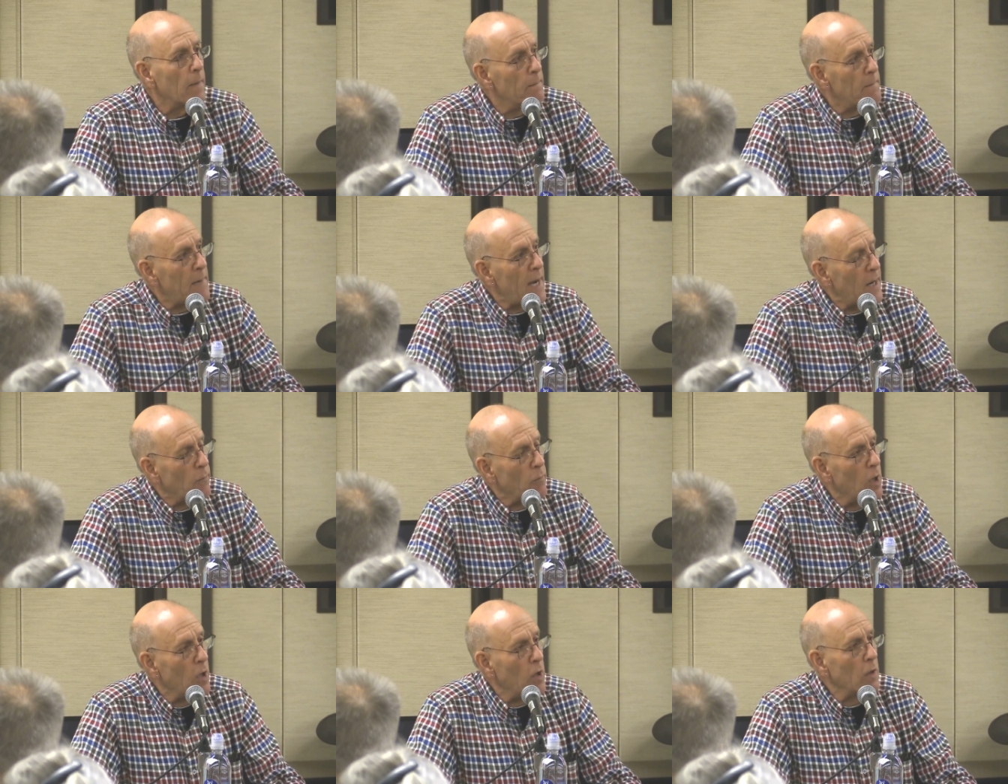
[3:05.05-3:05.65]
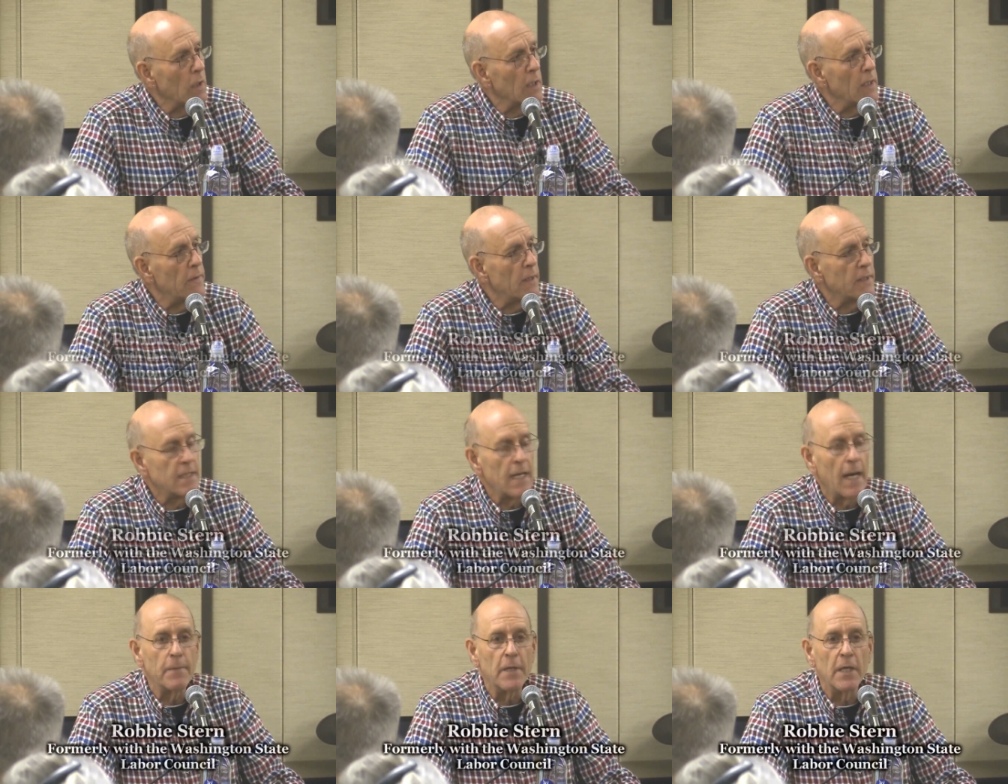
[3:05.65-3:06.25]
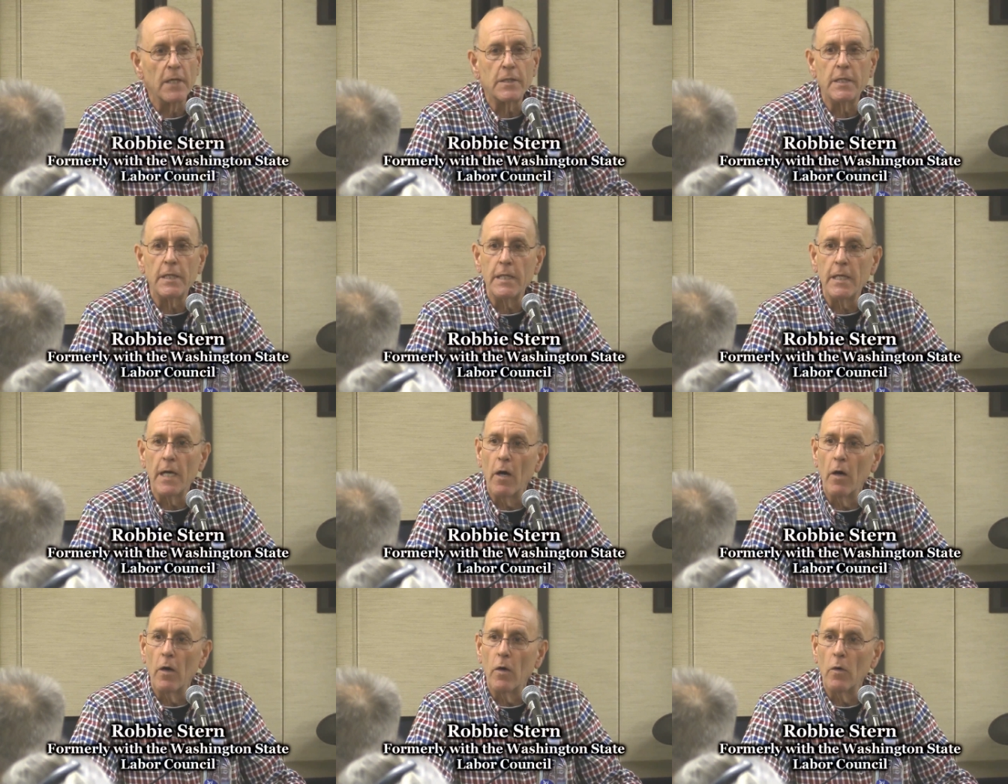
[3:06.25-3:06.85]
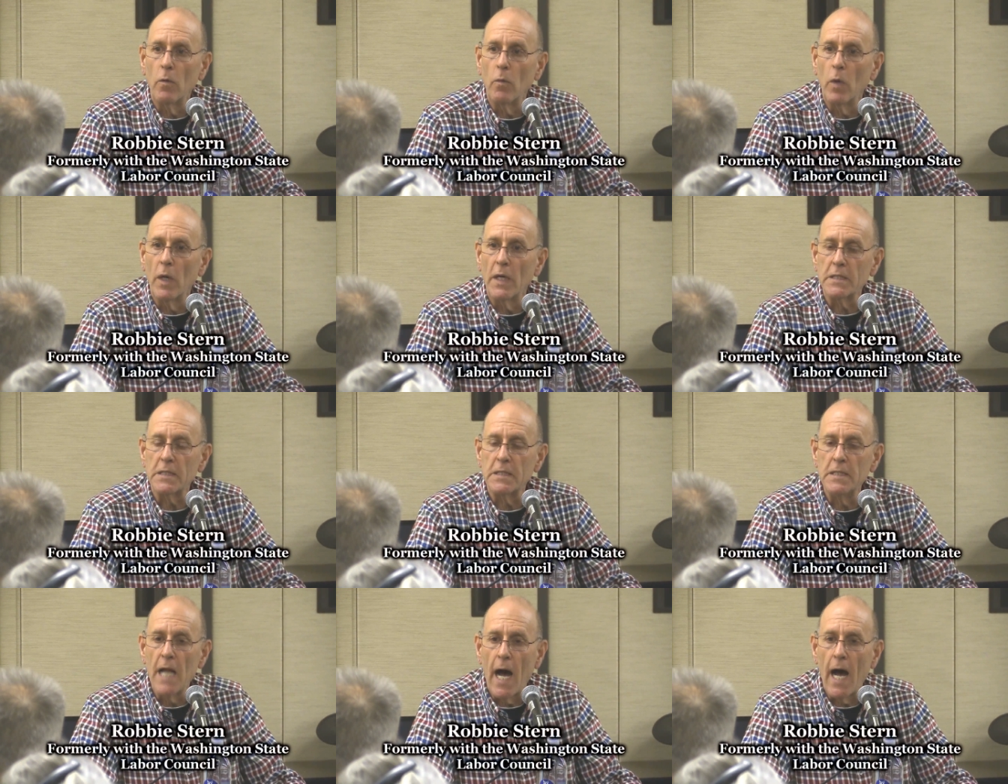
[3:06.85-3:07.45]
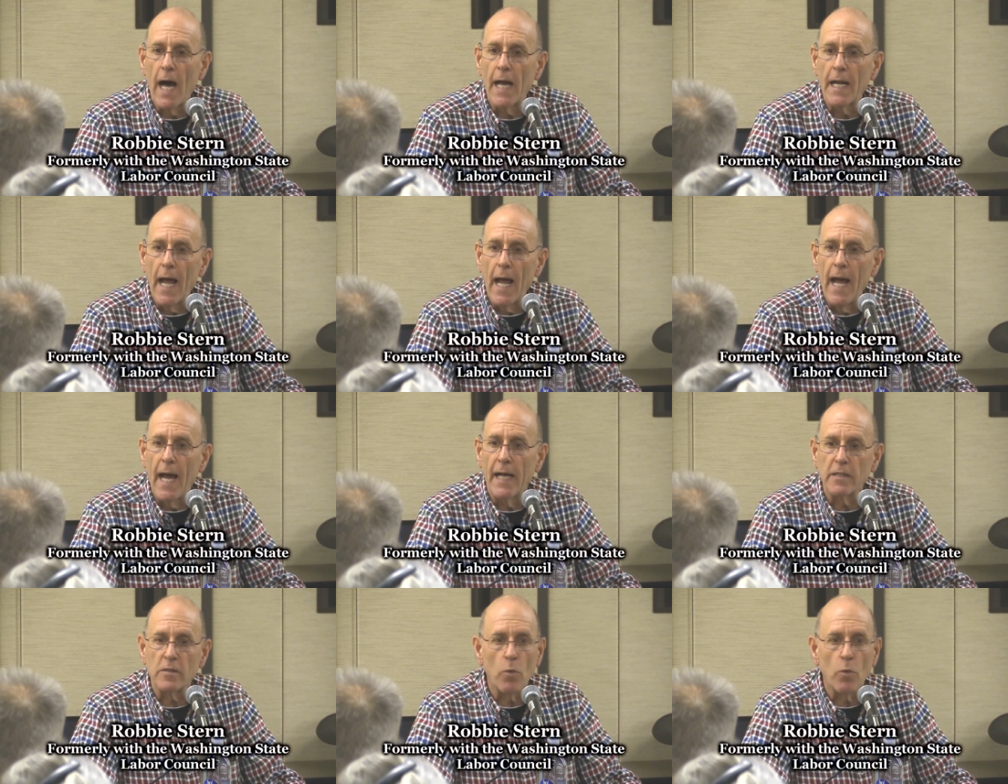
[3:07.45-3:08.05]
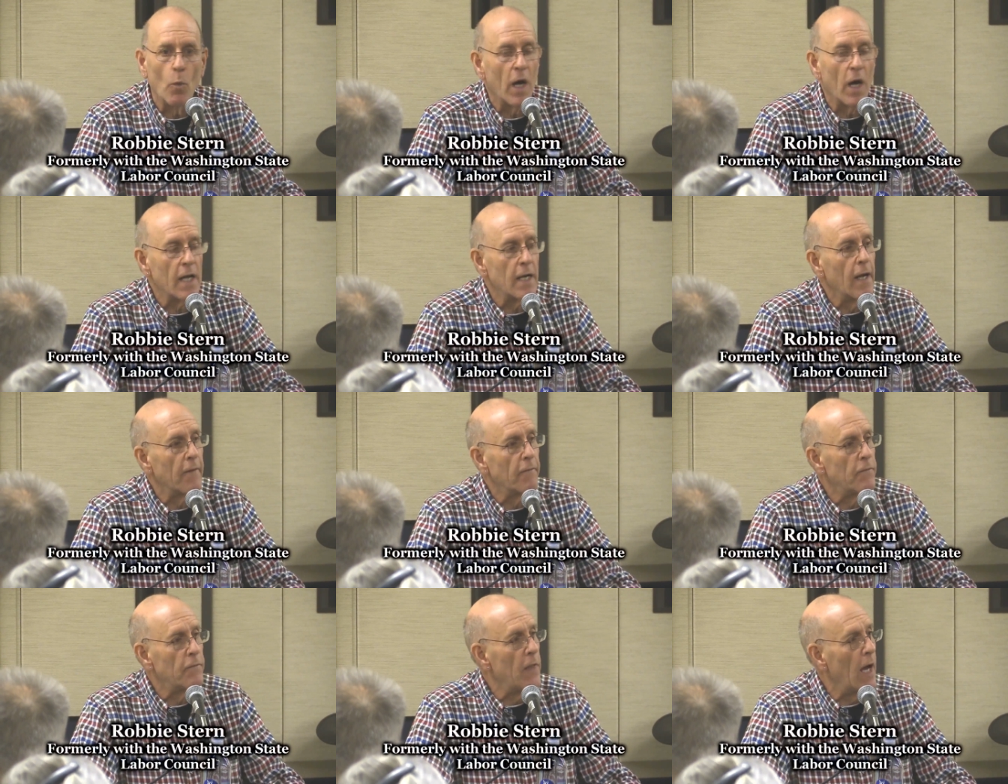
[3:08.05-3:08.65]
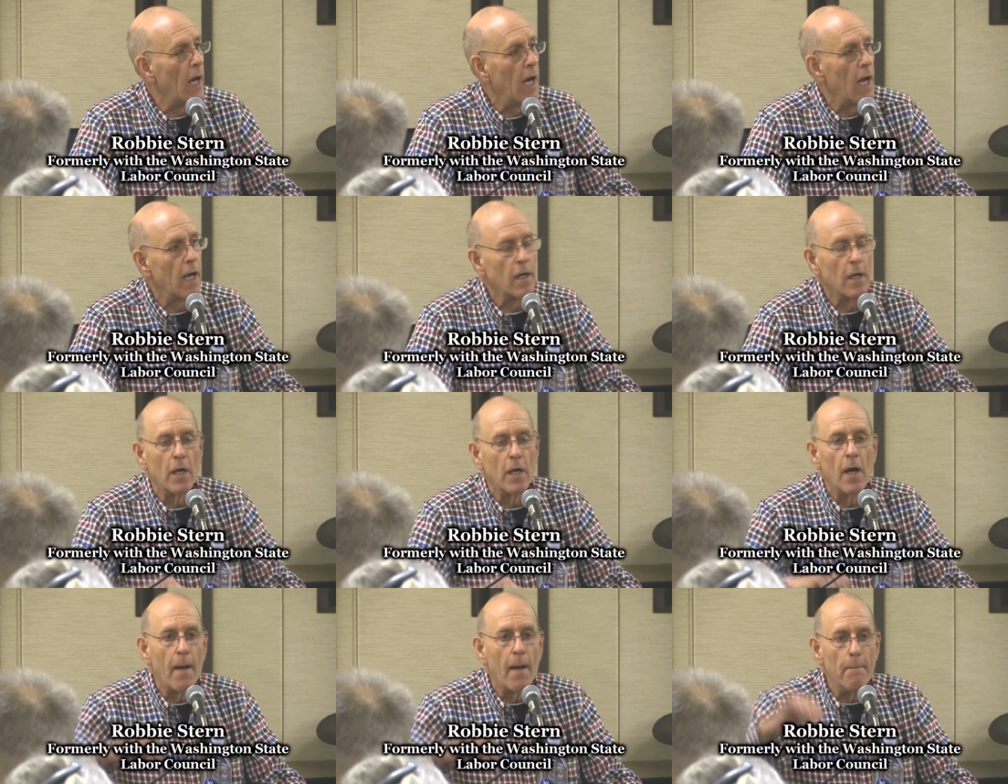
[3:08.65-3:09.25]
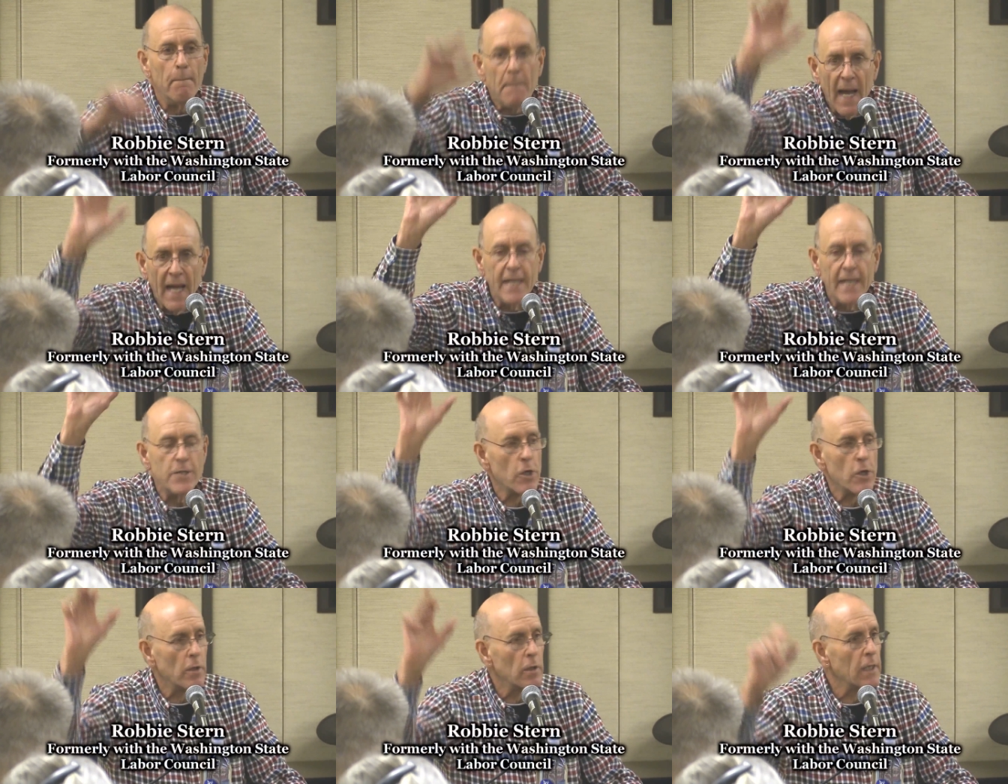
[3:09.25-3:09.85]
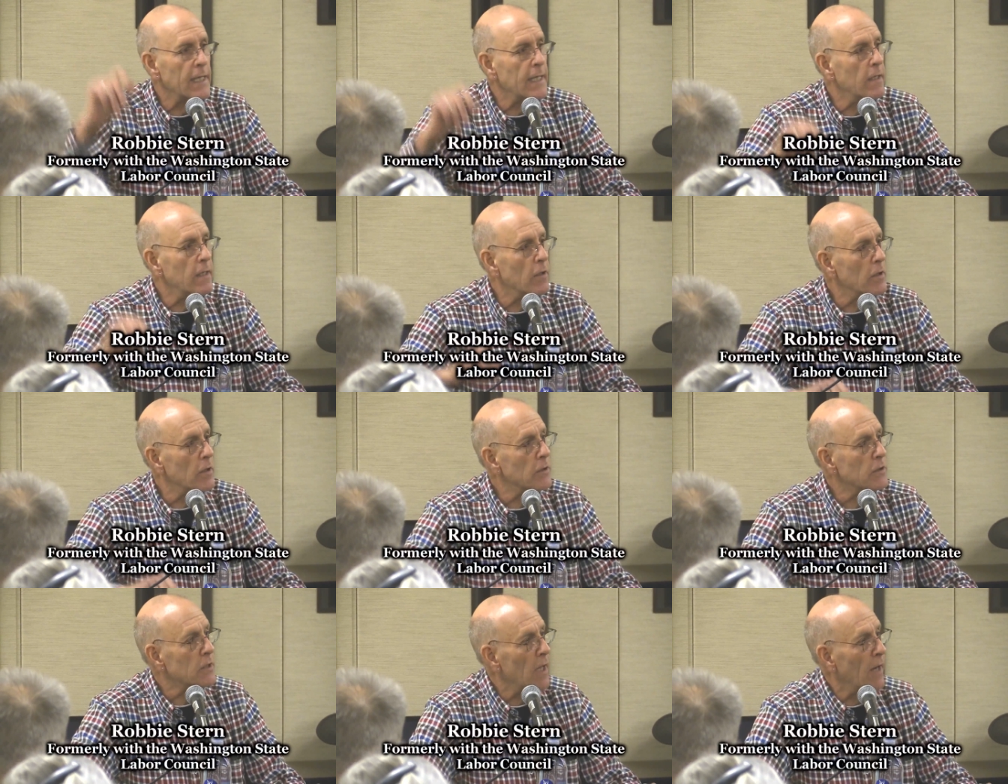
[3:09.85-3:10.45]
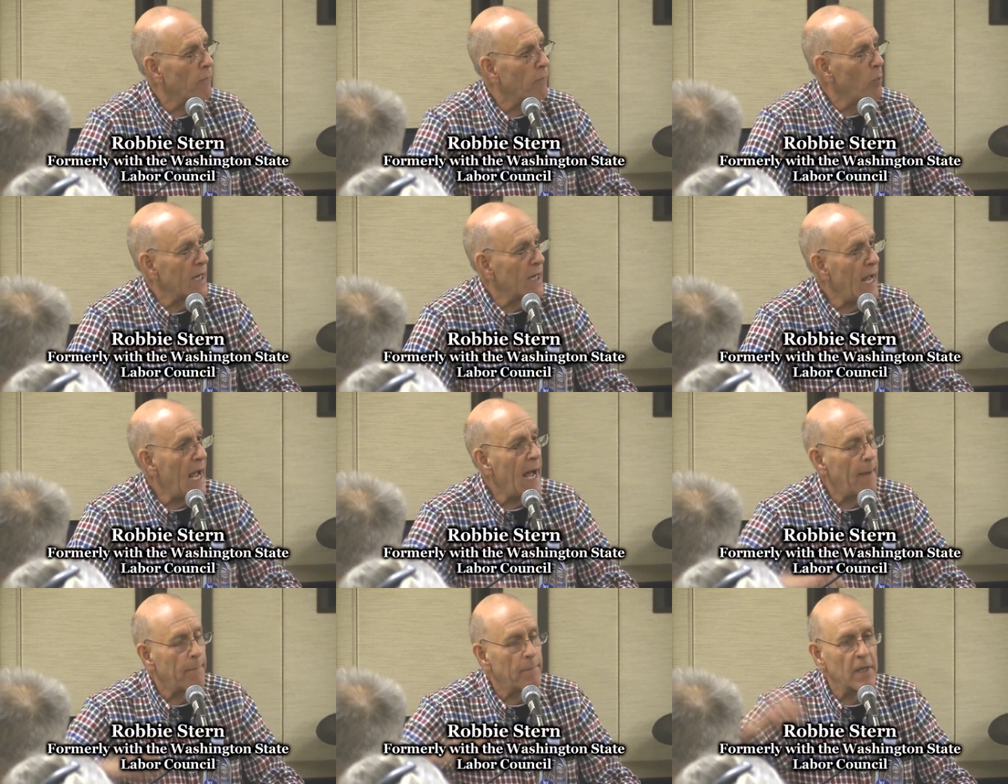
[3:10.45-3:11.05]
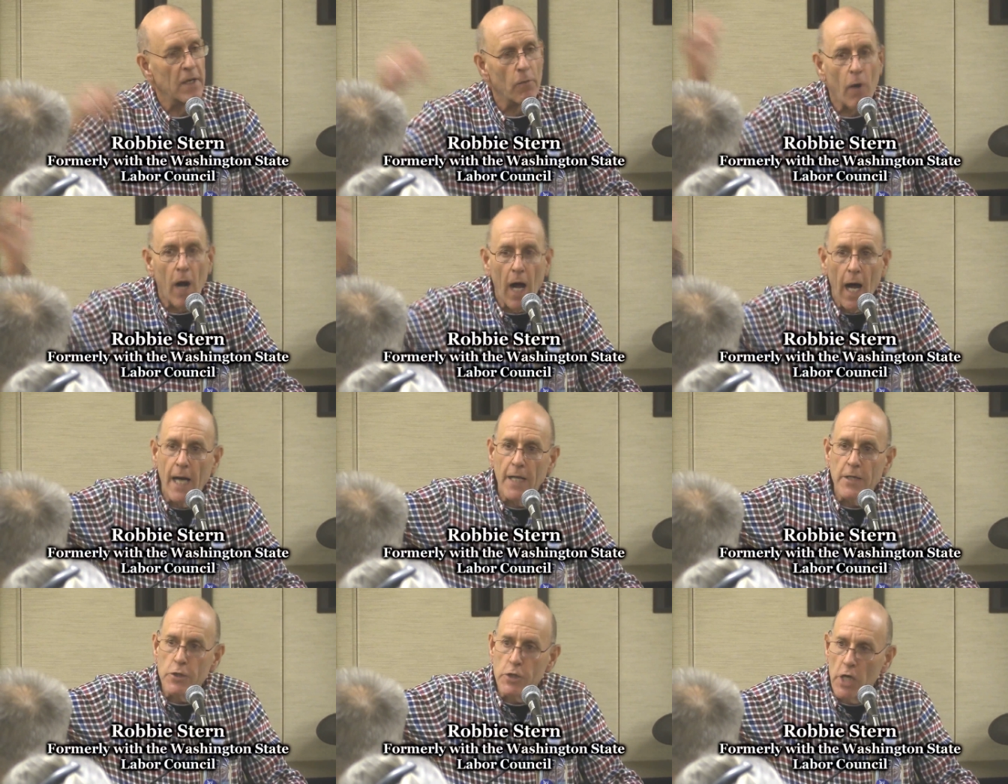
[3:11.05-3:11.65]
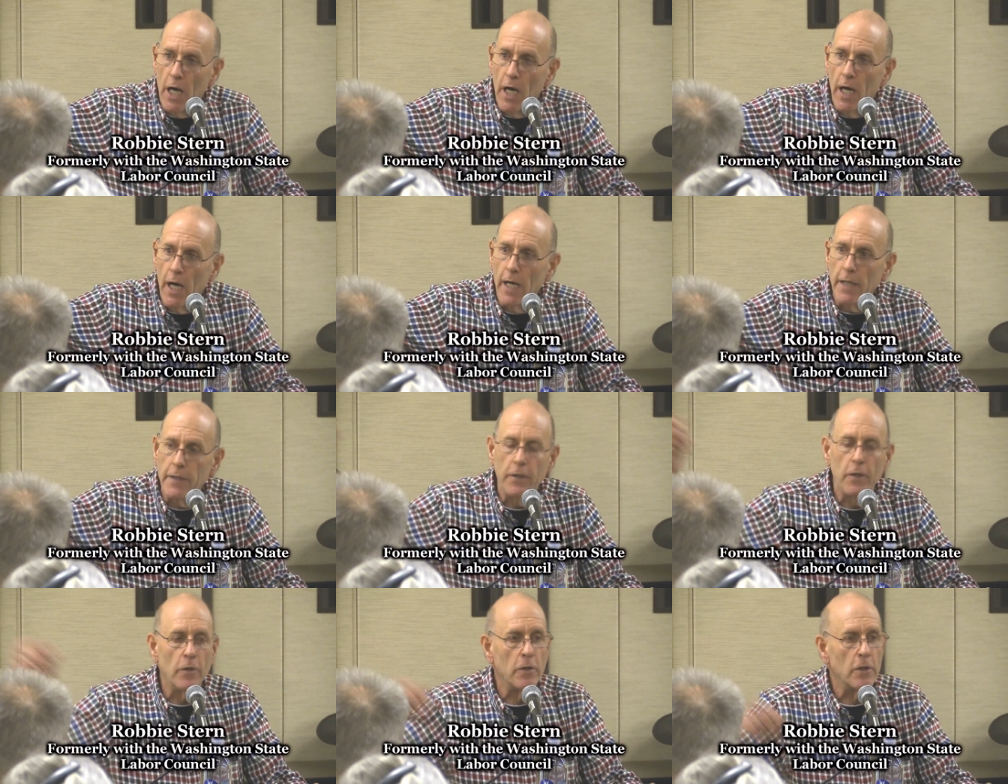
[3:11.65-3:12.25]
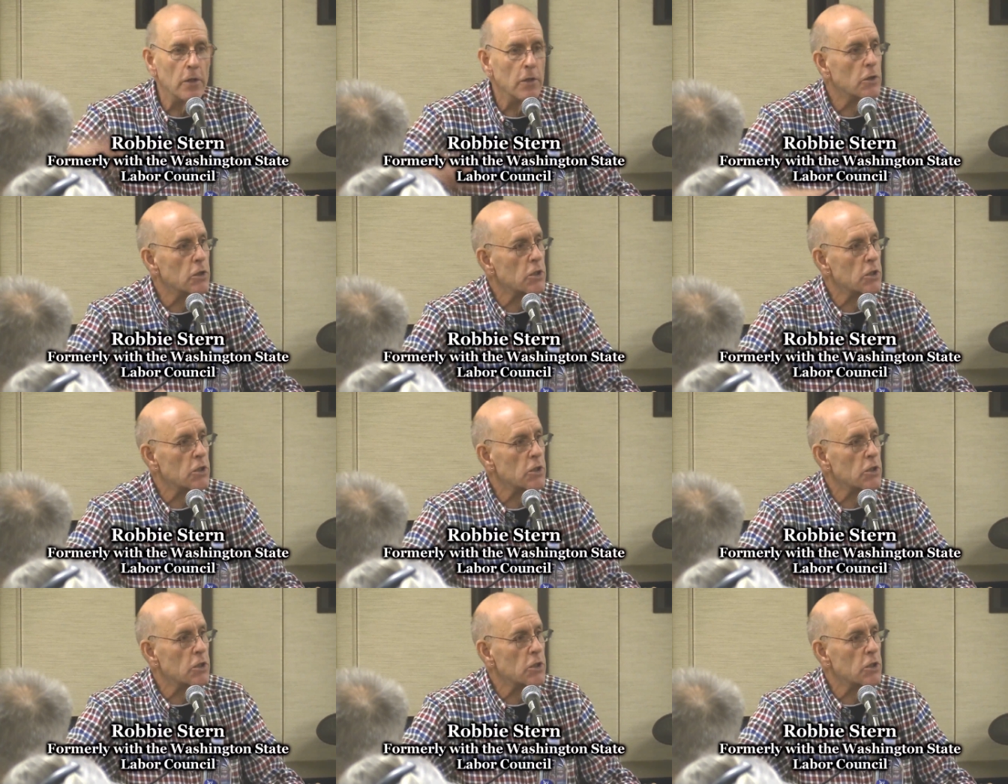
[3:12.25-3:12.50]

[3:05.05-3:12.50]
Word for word: My role in the WTO was not as one of the major leaders of what happened. Ron Judd, who you